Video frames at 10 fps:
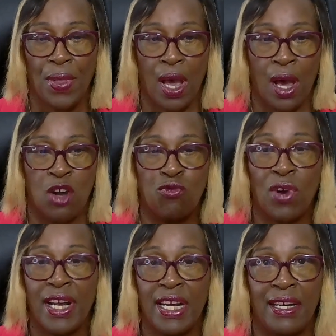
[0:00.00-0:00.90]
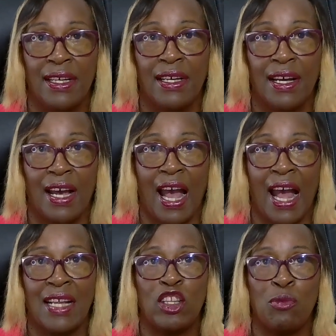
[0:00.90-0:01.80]
uh, running
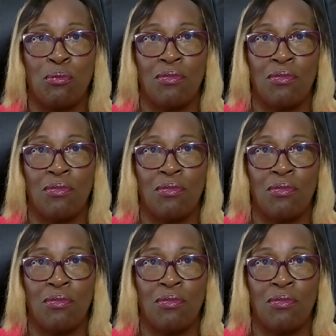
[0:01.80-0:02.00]
at the